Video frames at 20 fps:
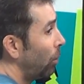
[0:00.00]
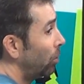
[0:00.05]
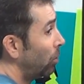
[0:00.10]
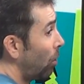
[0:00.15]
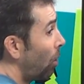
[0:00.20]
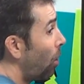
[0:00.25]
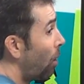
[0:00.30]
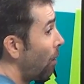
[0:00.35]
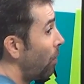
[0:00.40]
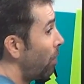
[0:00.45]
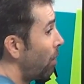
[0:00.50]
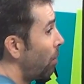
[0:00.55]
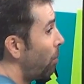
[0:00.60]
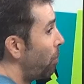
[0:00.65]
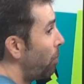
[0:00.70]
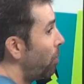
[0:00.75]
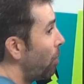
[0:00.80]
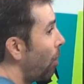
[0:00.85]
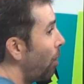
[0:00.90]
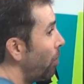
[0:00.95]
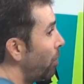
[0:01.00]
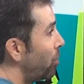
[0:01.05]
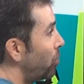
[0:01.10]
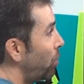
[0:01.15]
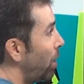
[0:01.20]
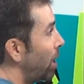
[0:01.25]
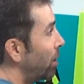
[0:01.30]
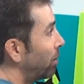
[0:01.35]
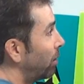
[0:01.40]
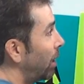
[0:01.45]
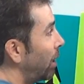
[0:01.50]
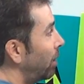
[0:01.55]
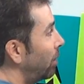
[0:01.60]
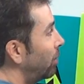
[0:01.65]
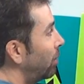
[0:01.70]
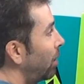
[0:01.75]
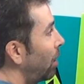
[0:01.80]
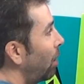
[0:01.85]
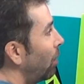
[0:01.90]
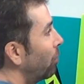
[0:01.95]
It was on the translate
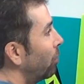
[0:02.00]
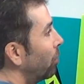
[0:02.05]
itself.